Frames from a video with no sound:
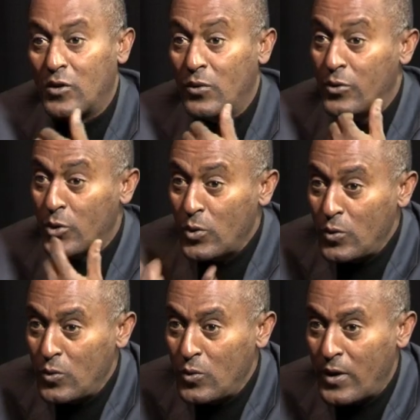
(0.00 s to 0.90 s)
go
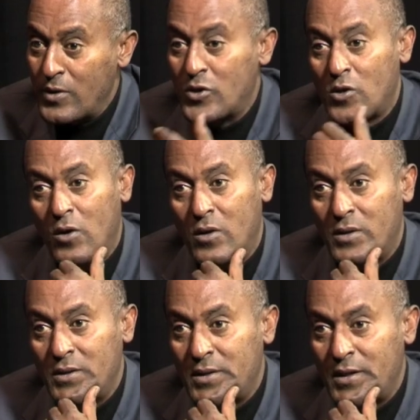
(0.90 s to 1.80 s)
through, and so
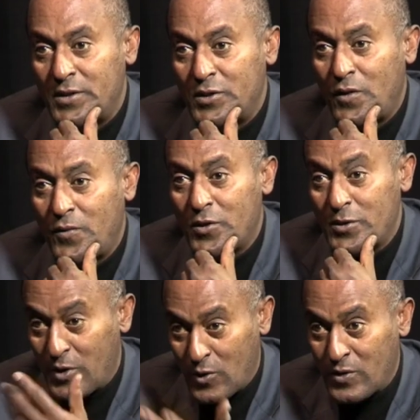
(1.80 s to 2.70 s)
on and so
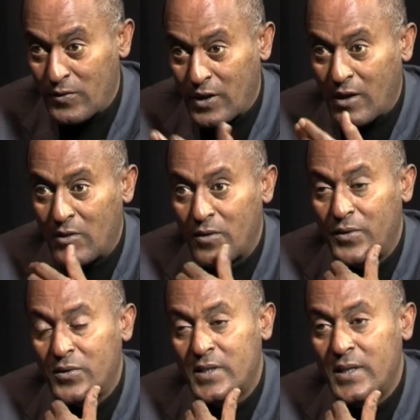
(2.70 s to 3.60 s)
forth, because of the color of your